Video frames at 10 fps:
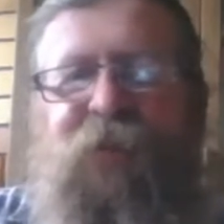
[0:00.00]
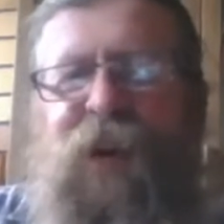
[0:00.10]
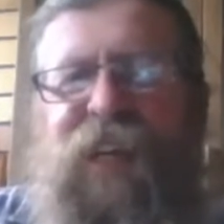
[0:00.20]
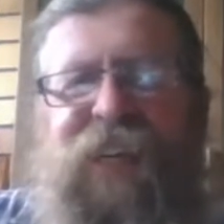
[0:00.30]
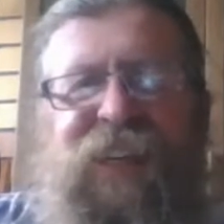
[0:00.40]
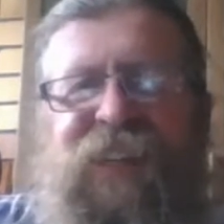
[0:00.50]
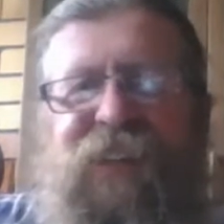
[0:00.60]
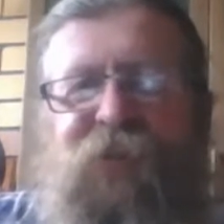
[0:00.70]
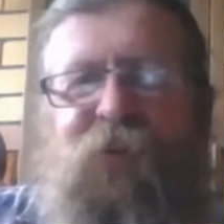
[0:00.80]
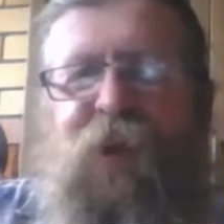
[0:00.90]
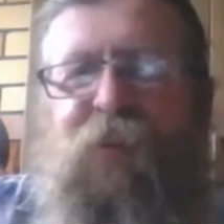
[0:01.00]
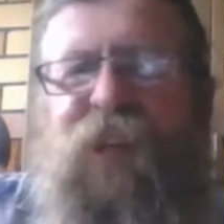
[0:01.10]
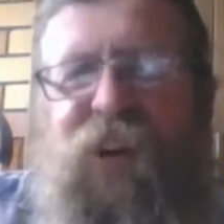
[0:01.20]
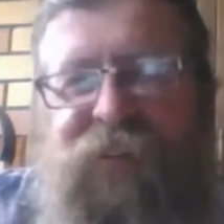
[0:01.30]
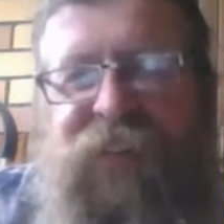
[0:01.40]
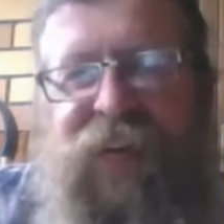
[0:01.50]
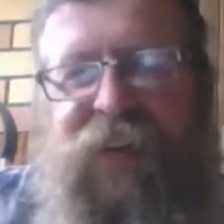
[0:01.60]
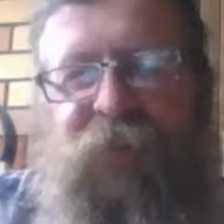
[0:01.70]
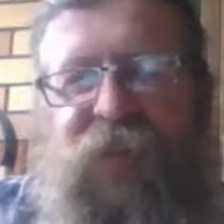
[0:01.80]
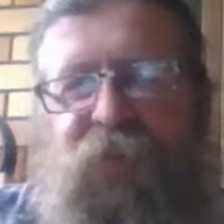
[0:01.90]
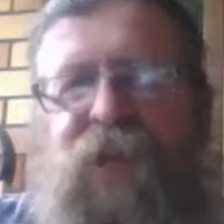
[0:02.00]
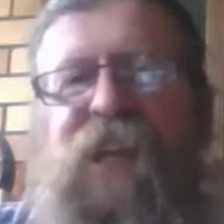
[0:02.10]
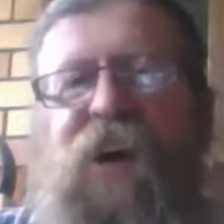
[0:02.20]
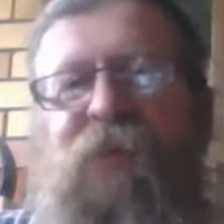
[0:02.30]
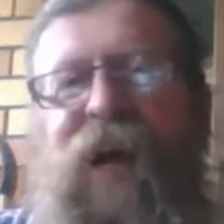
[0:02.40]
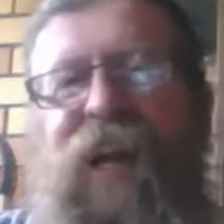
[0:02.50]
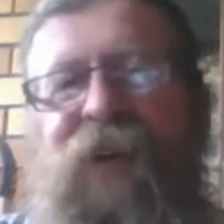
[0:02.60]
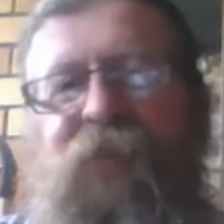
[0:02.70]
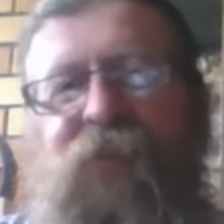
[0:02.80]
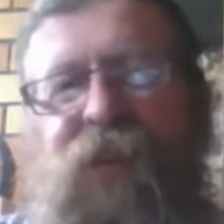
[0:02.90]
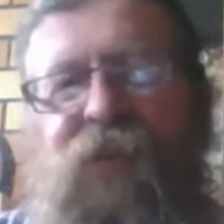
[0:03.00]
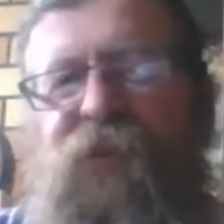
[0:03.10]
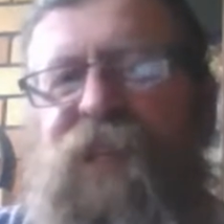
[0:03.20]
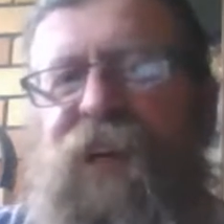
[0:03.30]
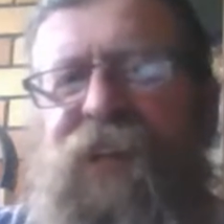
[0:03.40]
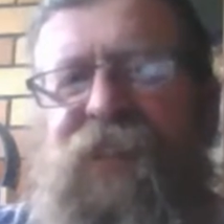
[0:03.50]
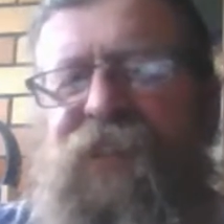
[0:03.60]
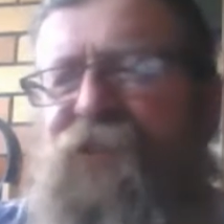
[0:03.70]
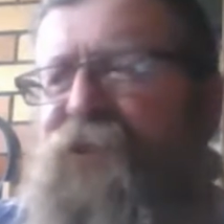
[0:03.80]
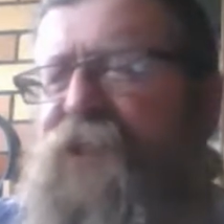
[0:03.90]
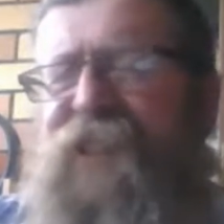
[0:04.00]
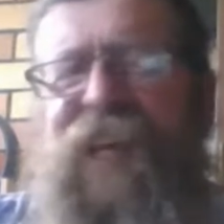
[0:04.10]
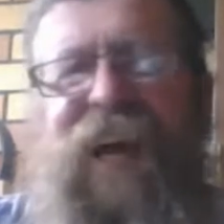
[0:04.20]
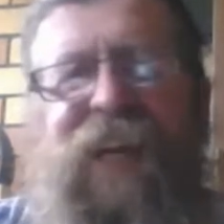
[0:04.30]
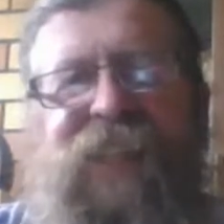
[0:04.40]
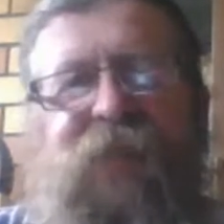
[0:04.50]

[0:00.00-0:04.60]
We're beyond that. We know better. We know that all this outer